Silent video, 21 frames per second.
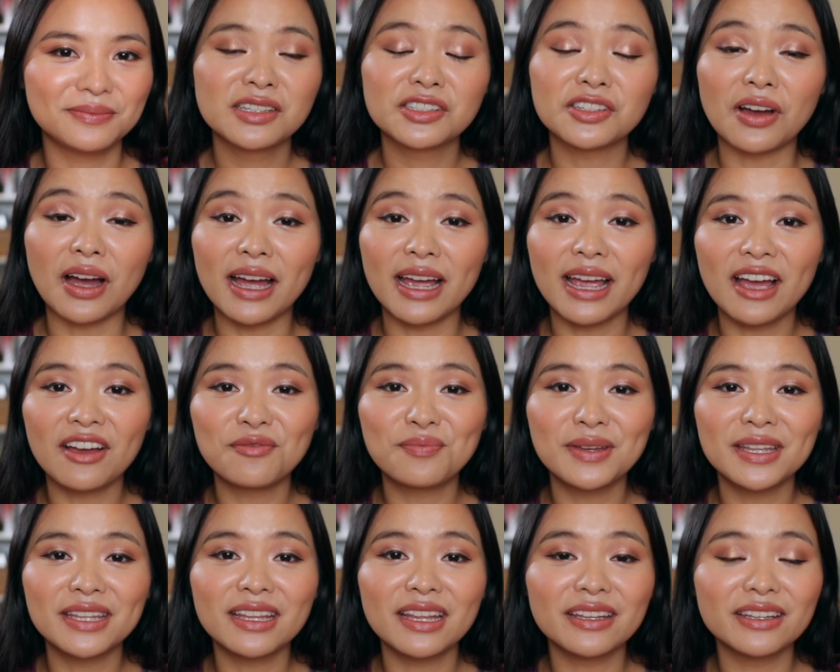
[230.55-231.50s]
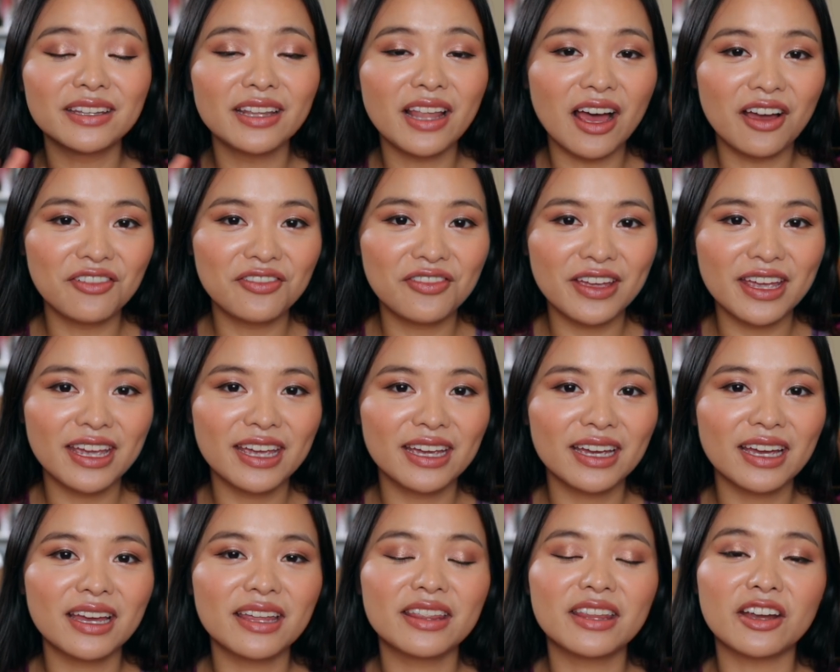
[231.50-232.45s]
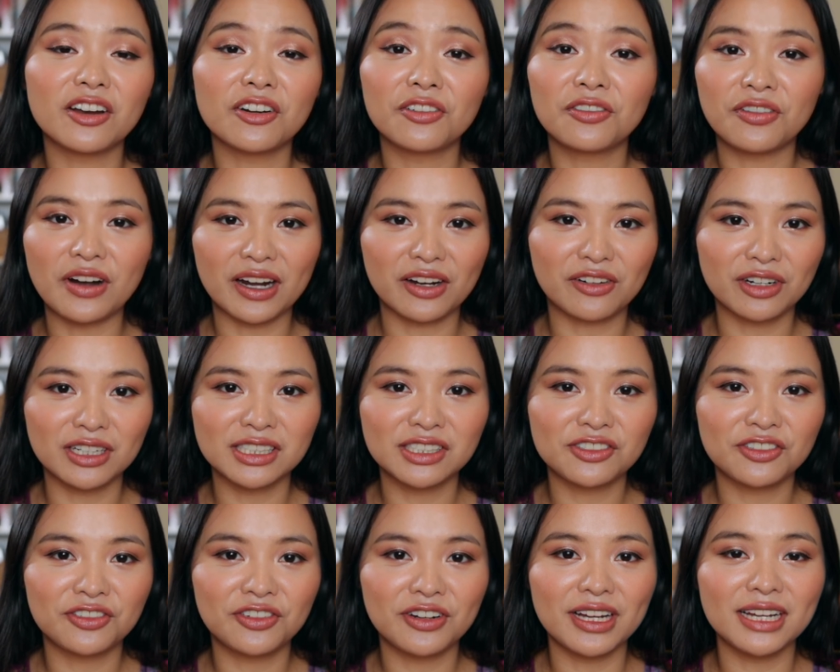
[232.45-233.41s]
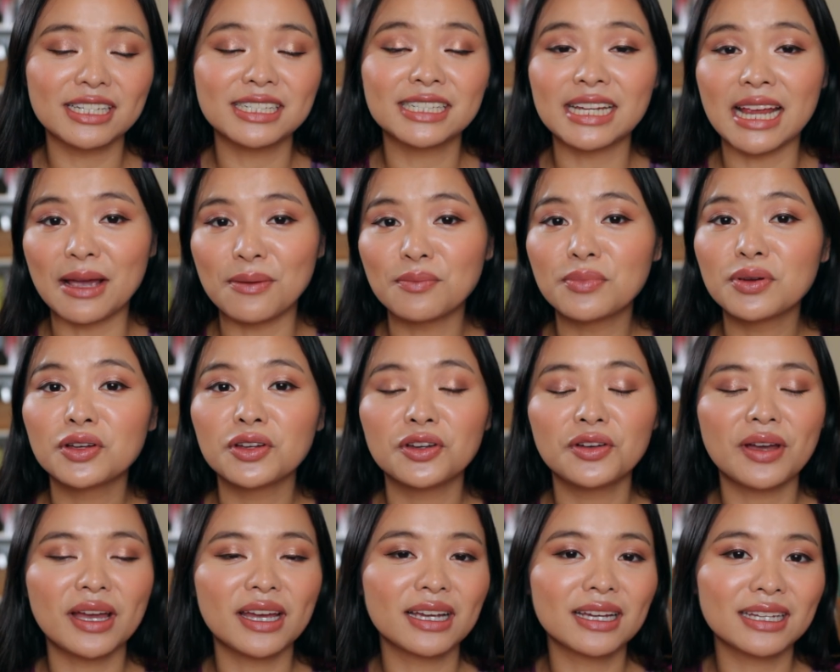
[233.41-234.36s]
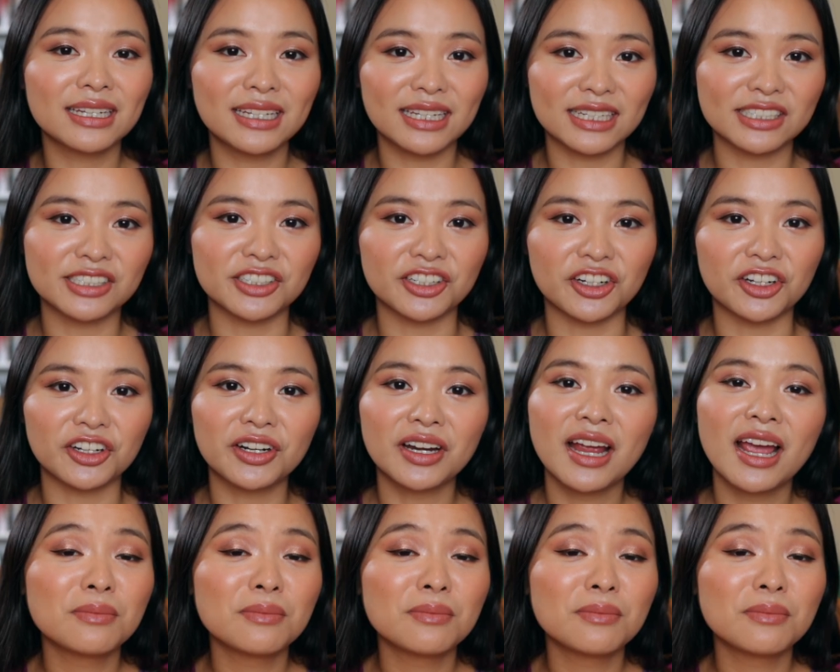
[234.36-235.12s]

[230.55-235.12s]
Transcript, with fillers: So I have been loving their fragrance-free shampoo and conditioner.